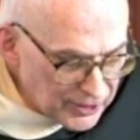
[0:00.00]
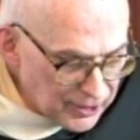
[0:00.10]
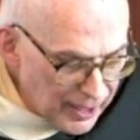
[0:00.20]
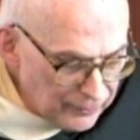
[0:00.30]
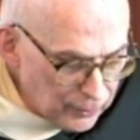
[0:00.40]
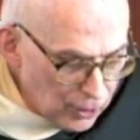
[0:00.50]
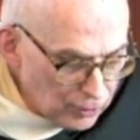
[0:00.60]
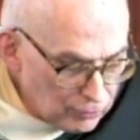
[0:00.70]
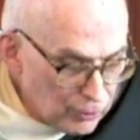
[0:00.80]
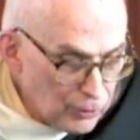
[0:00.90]
his
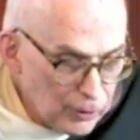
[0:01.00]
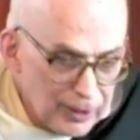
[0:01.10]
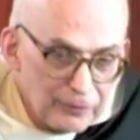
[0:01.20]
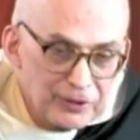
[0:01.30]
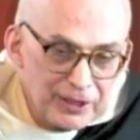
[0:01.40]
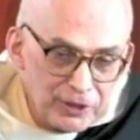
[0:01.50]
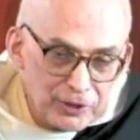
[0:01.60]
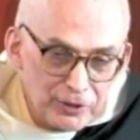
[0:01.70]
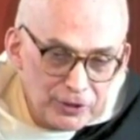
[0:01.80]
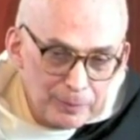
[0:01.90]
lifelong role of
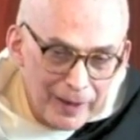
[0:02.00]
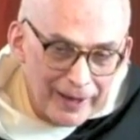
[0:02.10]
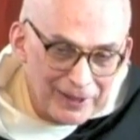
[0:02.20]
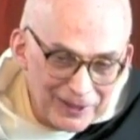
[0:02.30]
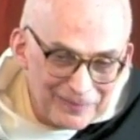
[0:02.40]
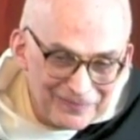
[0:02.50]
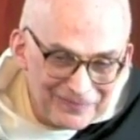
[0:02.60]
teacher's pet.